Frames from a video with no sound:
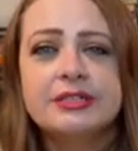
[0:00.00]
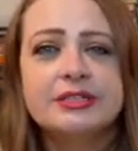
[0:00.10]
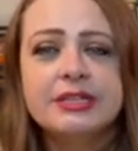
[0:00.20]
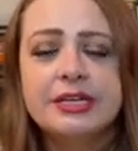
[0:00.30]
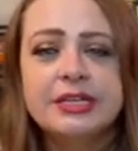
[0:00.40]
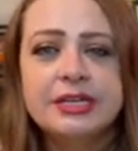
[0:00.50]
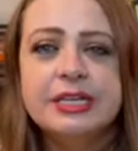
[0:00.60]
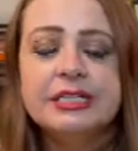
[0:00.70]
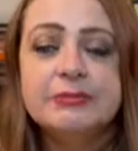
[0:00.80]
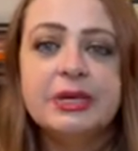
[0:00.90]
he's
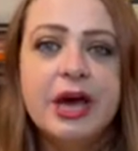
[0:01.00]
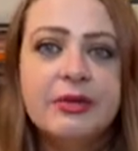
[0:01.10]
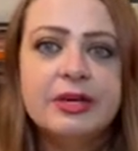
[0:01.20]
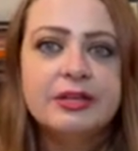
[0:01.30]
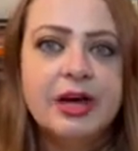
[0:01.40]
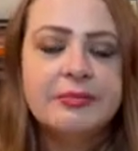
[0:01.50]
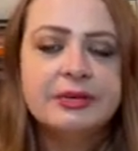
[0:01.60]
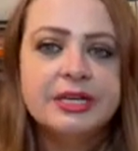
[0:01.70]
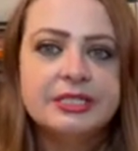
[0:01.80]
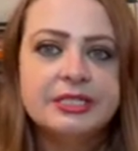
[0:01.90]
meowing a lot
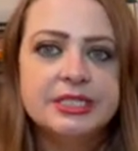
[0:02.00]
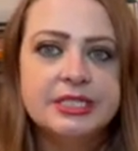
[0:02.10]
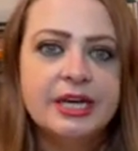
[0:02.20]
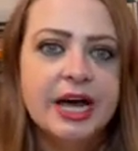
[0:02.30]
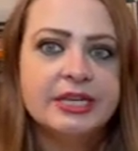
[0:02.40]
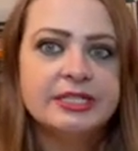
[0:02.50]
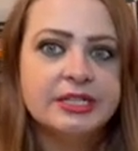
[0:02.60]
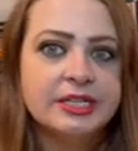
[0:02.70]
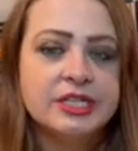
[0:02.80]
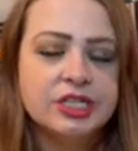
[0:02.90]
because he has a
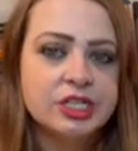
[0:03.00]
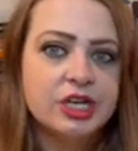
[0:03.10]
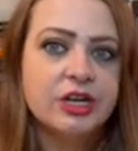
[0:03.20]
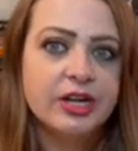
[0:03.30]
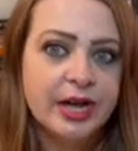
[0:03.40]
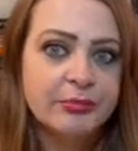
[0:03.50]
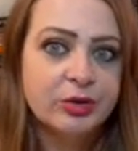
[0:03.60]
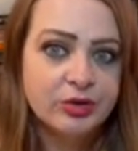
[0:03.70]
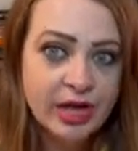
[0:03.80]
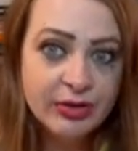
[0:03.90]
condition called
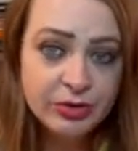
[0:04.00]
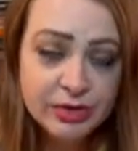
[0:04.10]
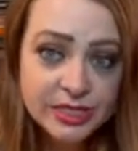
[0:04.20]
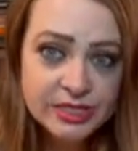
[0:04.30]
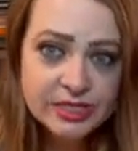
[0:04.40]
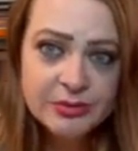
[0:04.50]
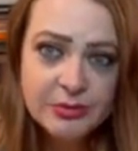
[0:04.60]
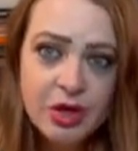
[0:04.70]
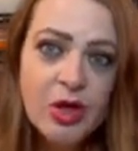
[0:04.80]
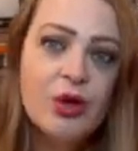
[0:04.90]
hyperthyroidism,
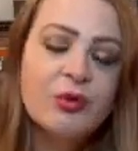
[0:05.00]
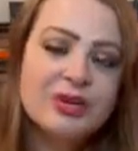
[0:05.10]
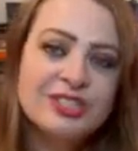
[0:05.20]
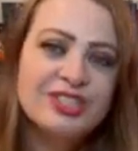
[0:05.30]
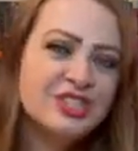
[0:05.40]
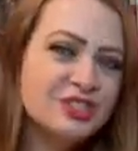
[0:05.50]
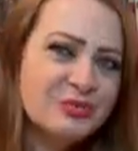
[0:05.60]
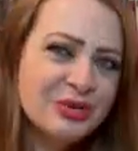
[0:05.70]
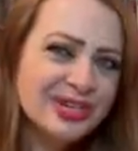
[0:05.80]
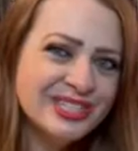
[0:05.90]
which is super
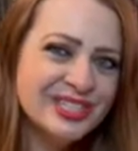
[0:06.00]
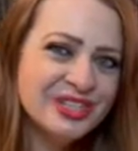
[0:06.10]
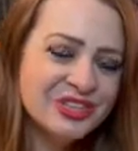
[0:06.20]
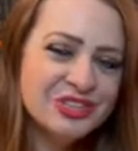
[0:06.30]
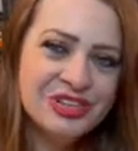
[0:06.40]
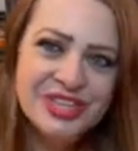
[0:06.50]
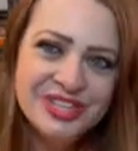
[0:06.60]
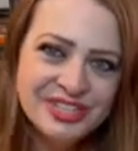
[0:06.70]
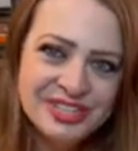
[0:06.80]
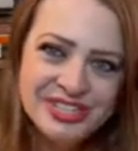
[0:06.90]
easy to treat. You
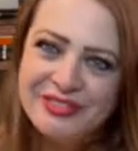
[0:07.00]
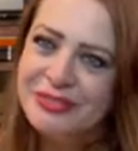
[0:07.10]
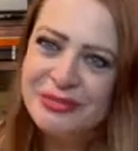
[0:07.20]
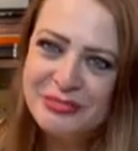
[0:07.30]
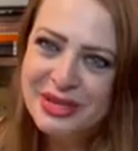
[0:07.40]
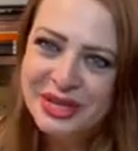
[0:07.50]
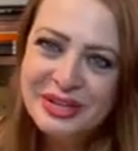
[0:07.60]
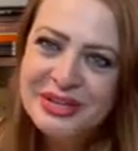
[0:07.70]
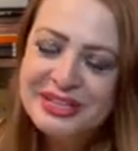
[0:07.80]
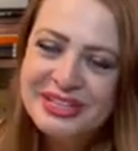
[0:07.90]
just give them a
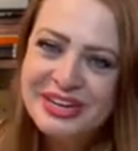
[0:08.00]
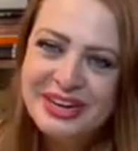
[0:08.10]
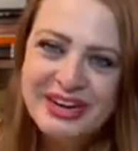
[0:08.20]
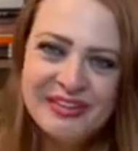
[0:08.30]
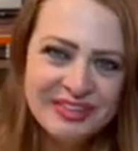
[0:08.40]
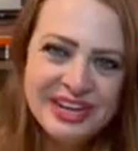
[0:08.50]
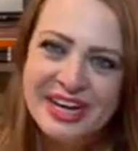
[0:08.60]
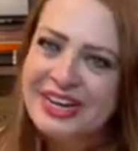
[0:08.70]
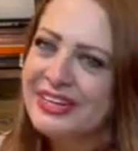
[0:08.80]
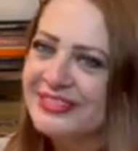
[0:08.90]
pill every
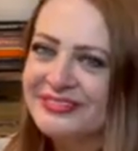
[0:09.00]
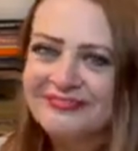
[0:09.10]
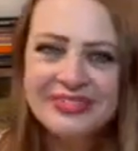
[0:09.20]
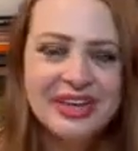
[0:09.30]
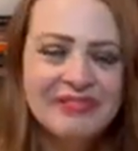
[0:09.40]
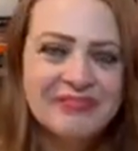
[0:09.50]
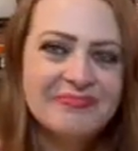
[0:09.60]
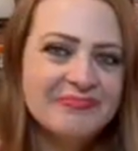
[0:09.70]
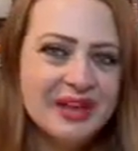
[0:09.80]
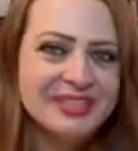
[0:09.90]
day. It
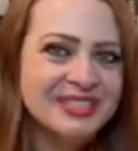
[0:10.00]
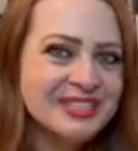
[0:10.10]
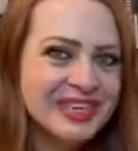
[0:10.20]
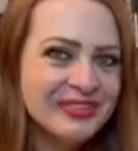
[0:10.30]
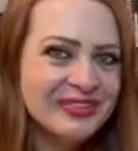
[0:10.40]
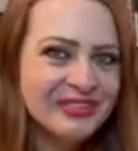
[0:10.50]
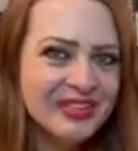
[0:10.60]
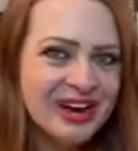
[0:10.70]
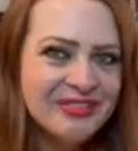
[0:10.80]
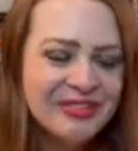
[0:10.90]
balances out their
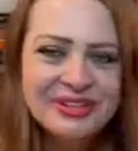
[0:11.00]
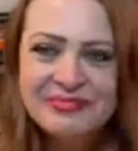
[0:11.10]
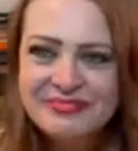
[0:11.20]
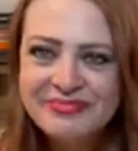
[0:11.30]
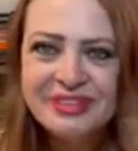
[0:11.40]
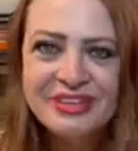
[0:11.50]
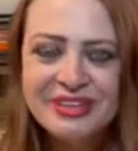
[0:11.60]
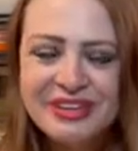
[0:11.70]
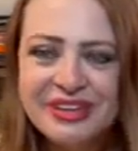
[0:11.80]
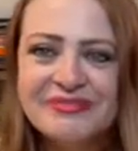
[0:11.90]
thyroid. They're good.